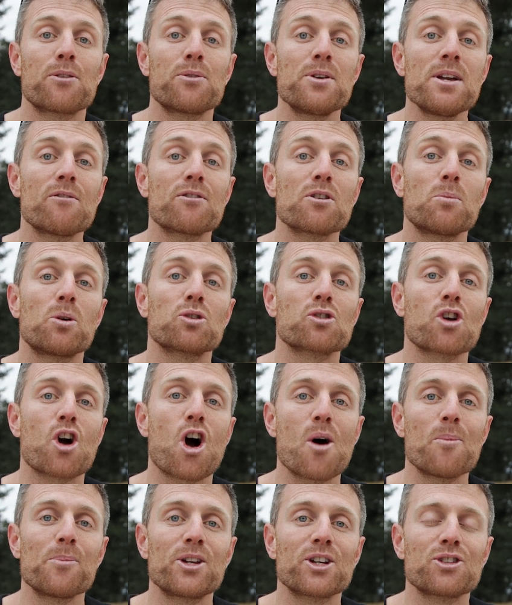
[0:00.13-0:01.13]
three of the most
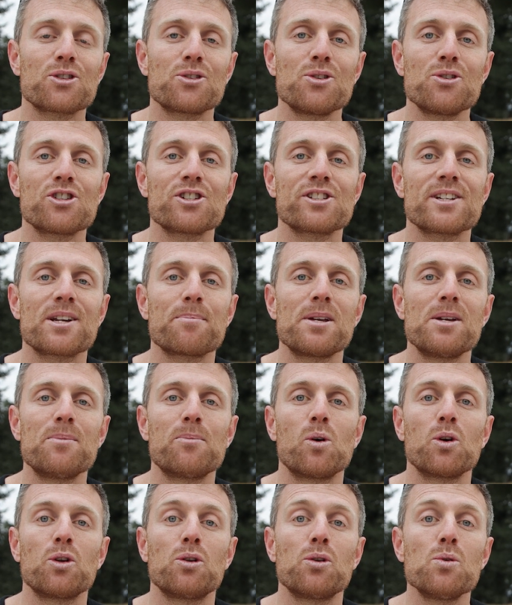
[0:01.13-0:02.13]
common excuses that
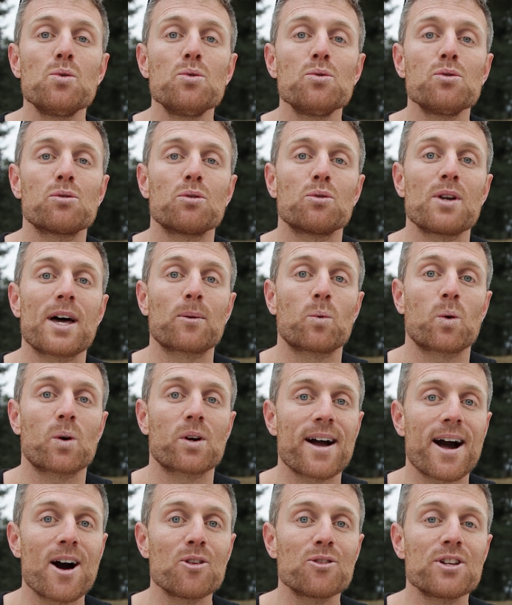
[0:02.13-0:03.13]
people use to not
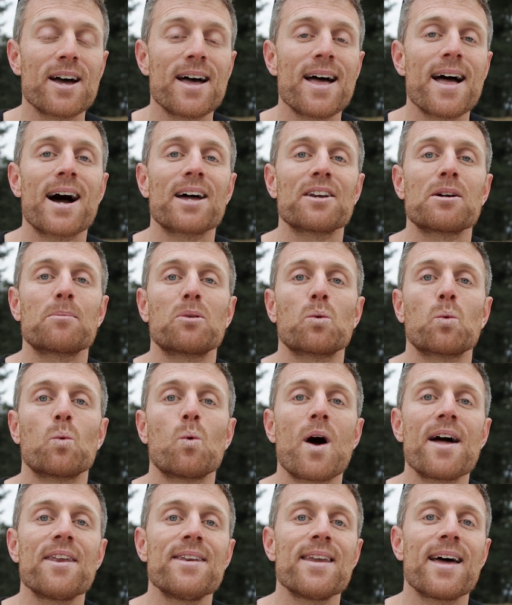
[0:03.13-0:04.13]
work out are number
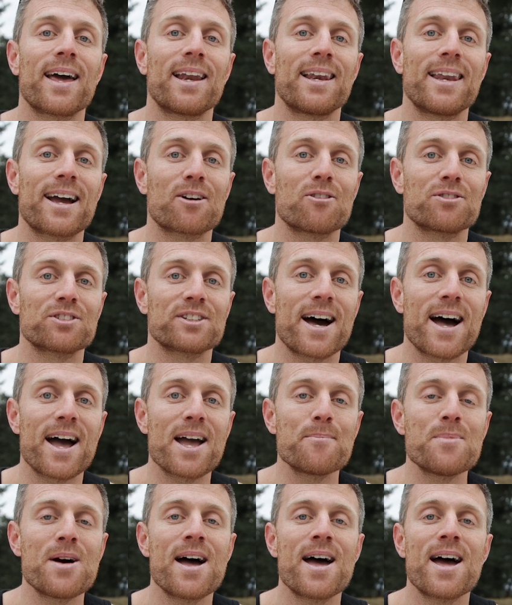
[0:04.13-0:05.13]
one, a lack of
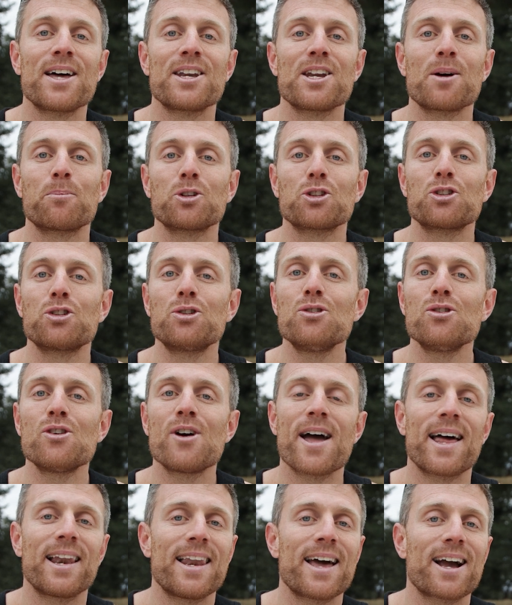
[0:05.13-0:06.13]
time, number two,
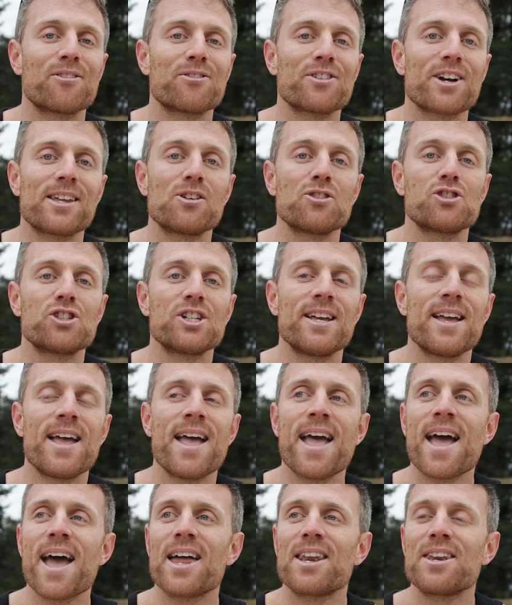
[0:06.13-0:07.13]
a lack of energy,
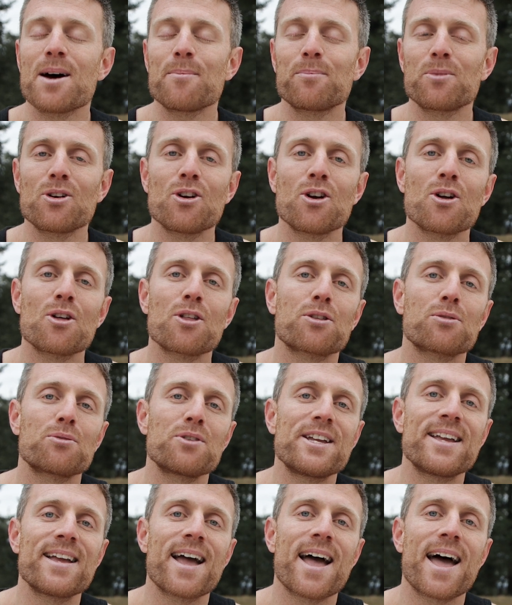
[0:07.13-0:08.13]
and number
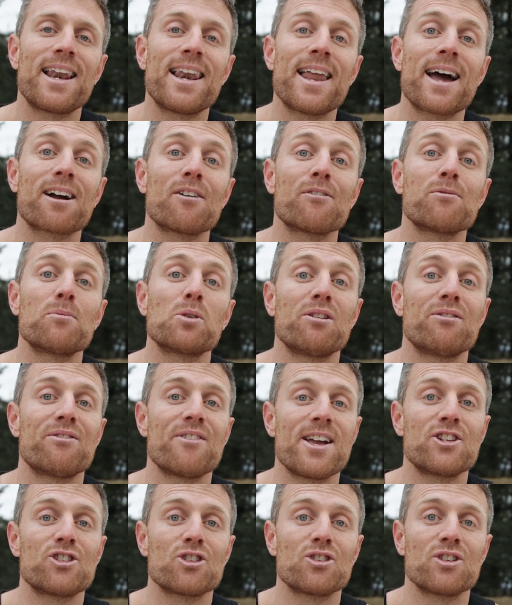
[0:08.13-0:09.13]
three, a lack of
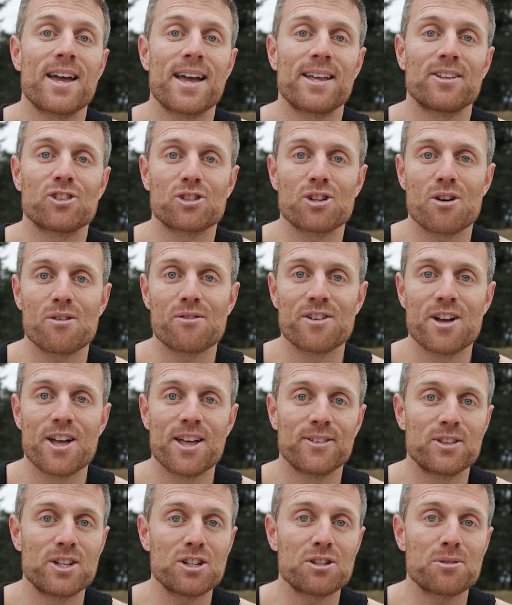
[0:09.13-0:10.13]
motivation and
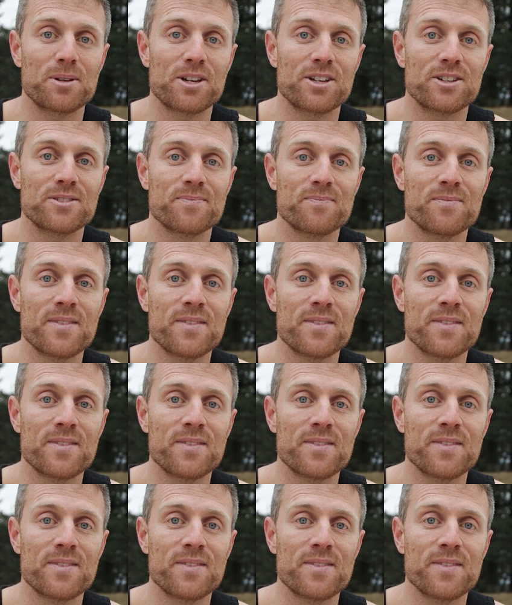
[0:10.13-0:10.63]
self-discipline.